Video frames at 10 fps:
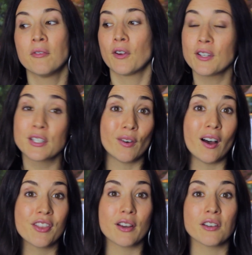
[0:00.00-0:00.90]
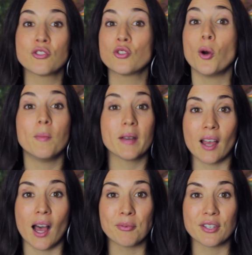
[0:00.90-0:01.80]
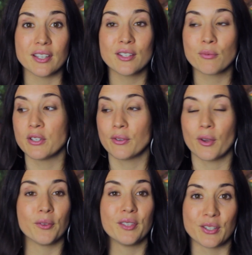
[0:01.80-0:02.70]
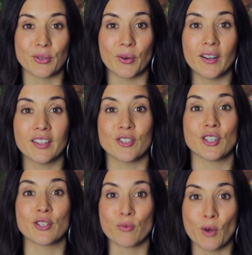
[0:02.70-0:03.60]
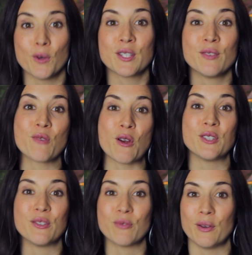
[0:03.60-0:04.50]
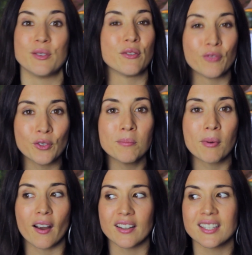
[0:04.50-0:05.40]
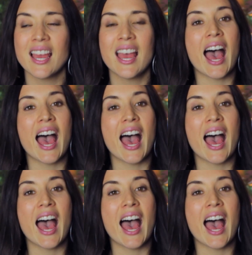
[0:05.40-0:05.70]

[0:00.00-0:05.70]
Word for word: First of all, there are so many options. When you go to the store, there's just rows and rows and rows of food bars.